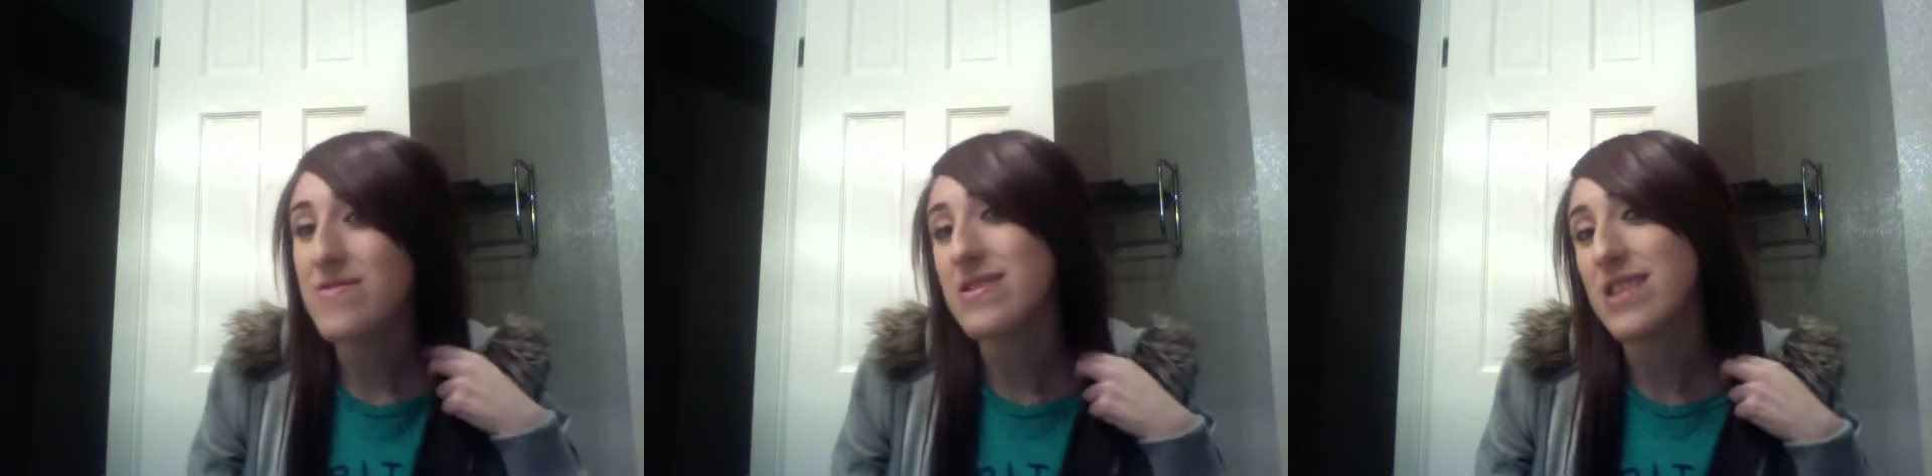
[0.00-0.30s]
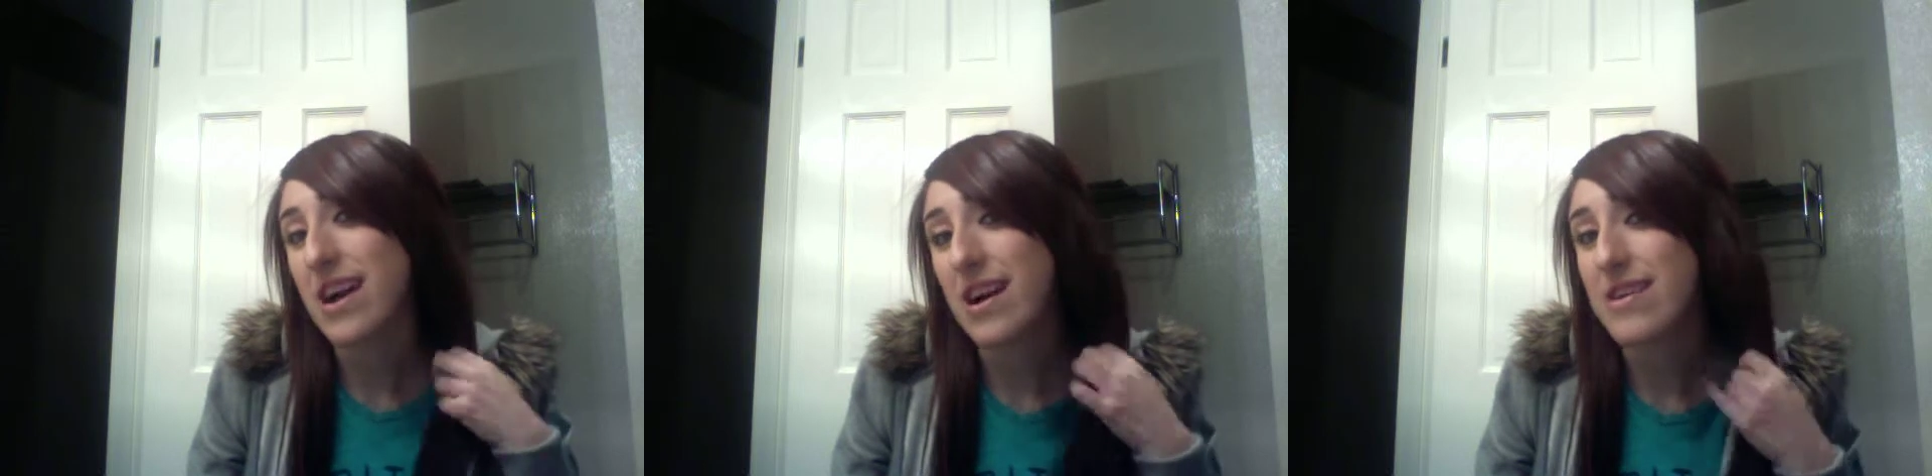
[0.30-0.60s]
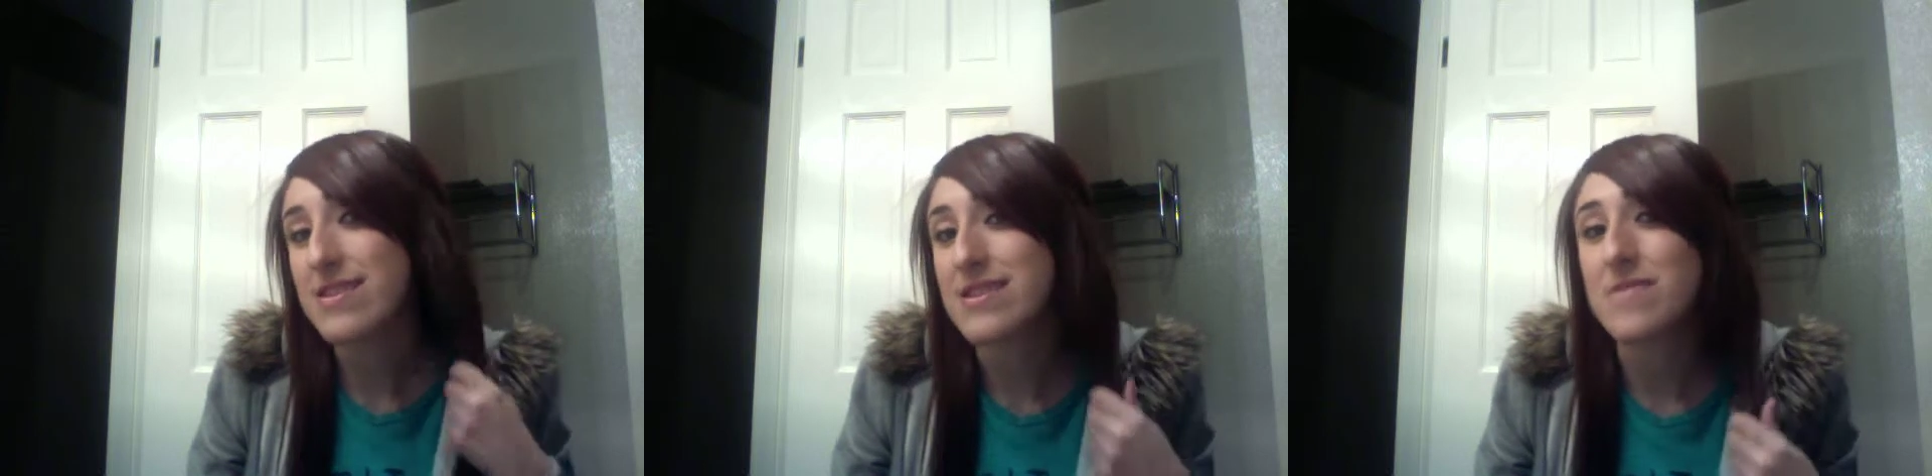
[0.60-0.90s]
really
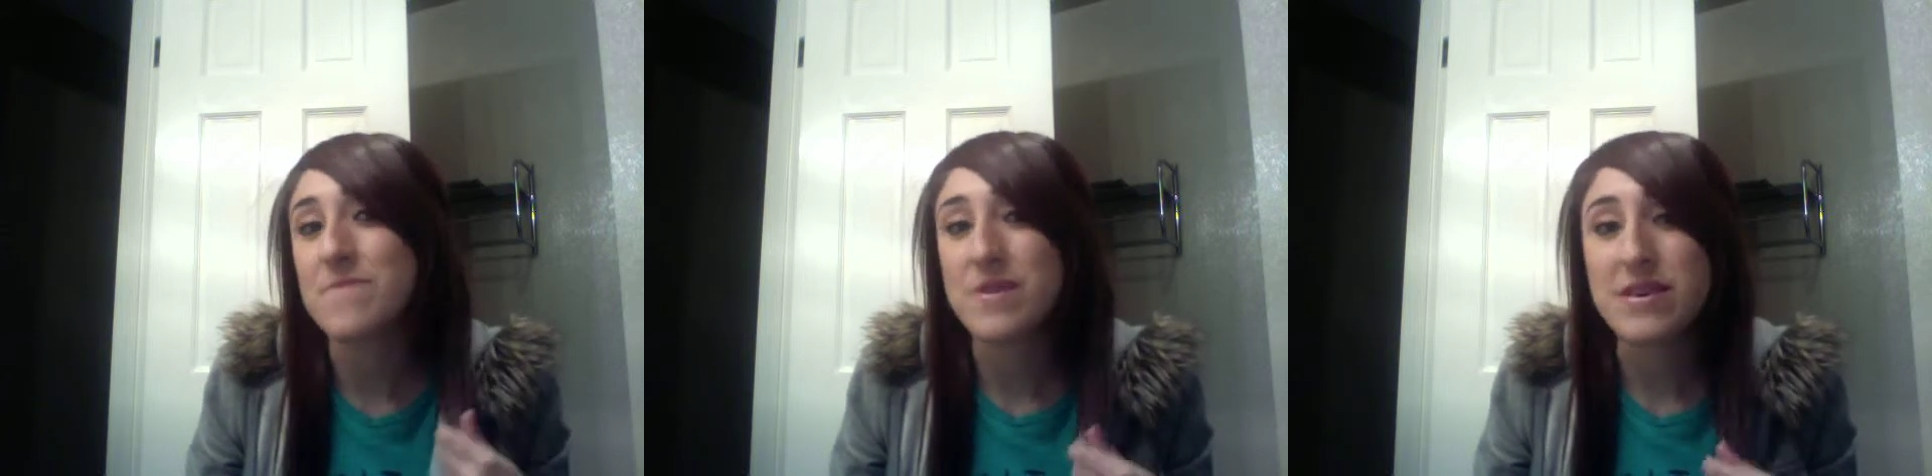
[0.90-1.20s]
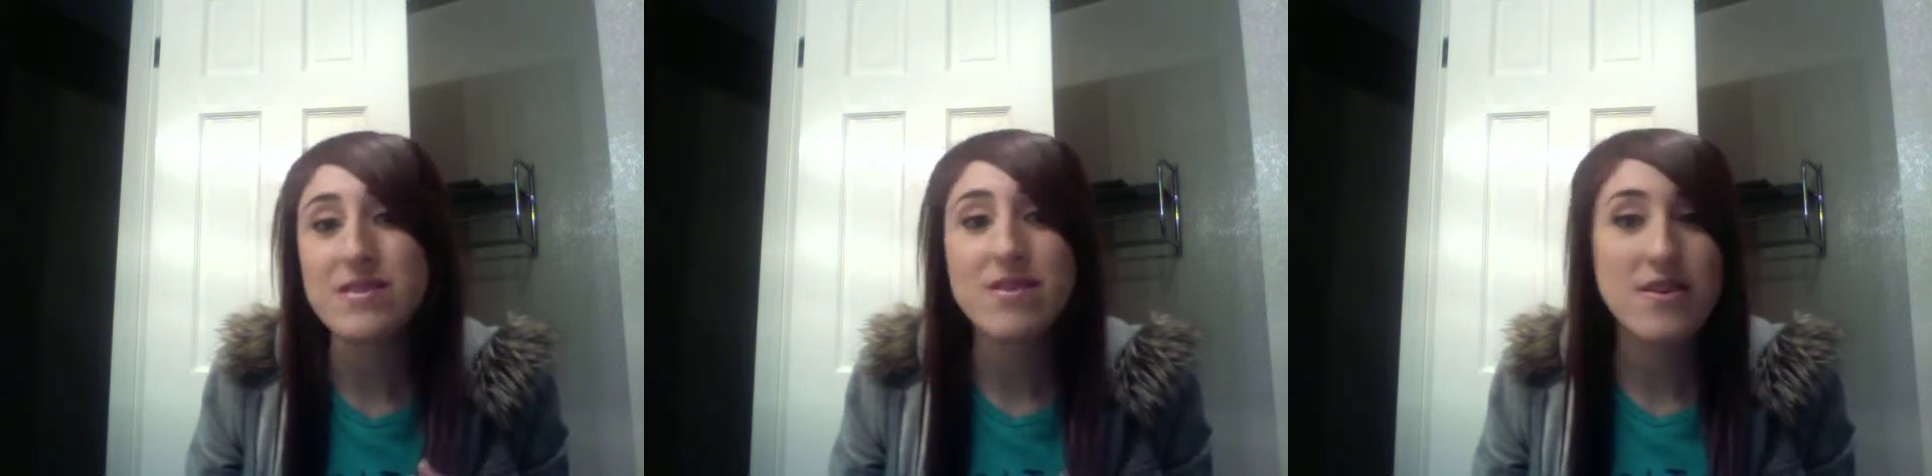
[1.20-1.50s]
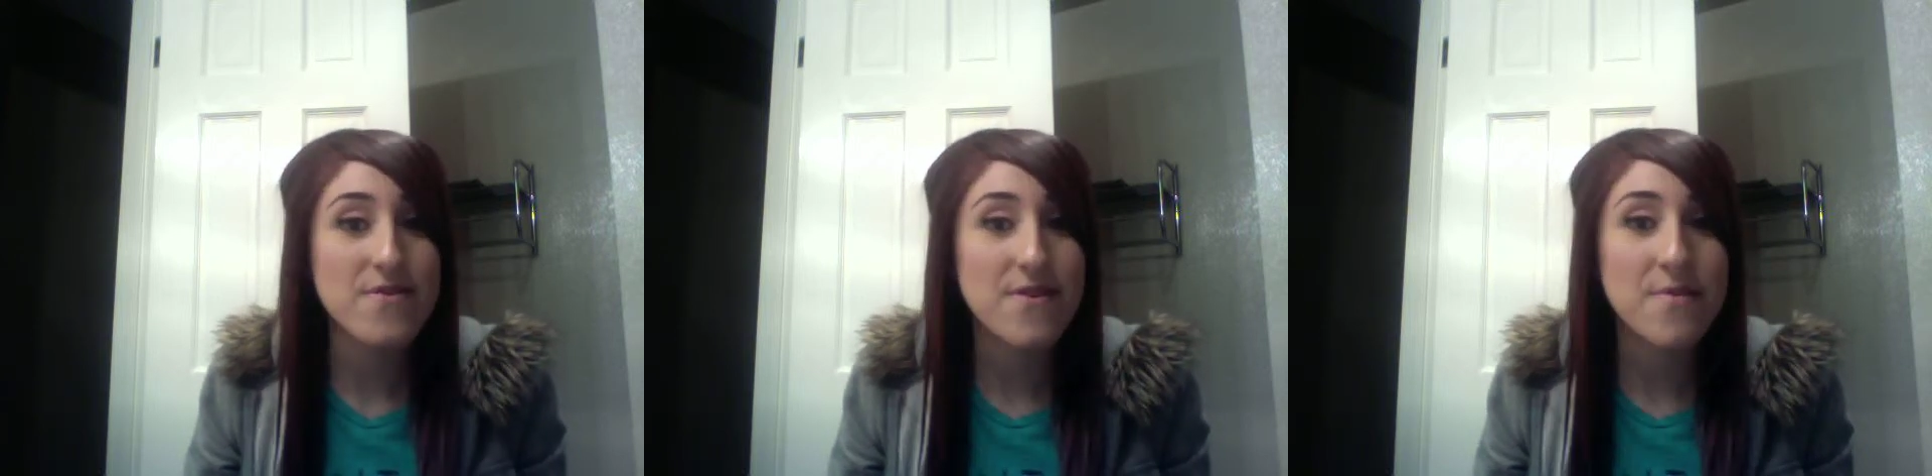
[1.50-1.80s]
nice. I like the
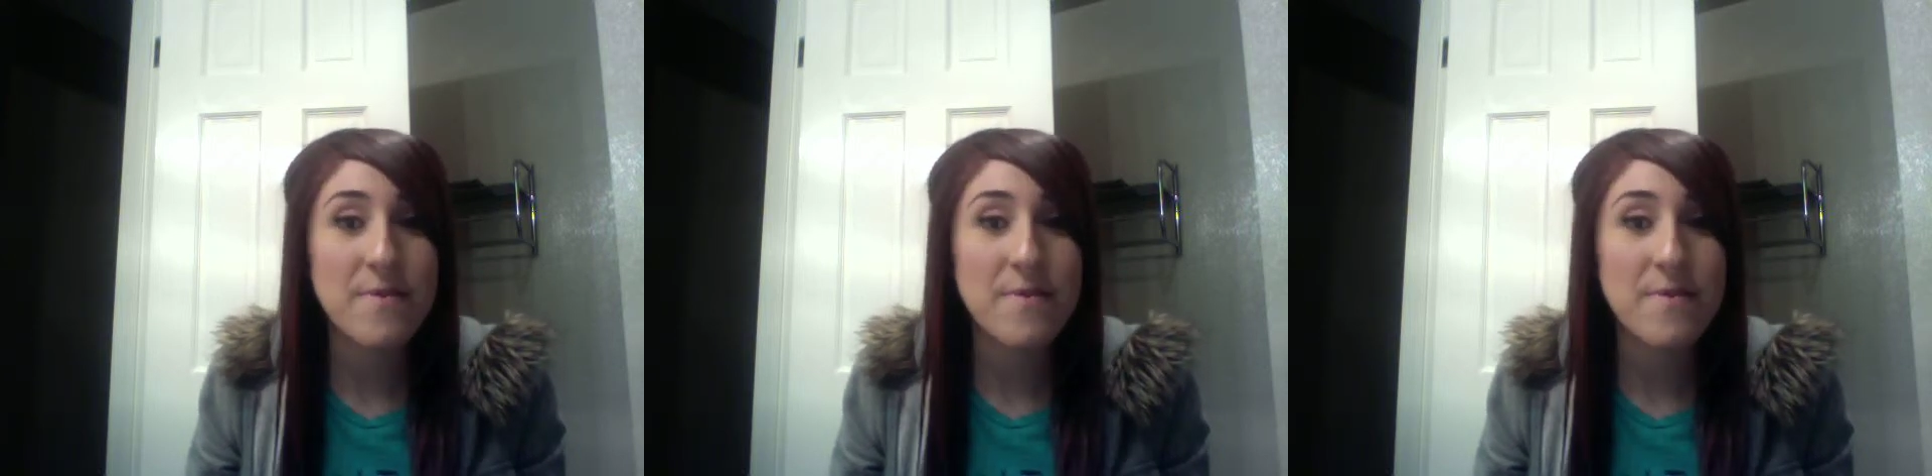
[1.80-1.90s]
color.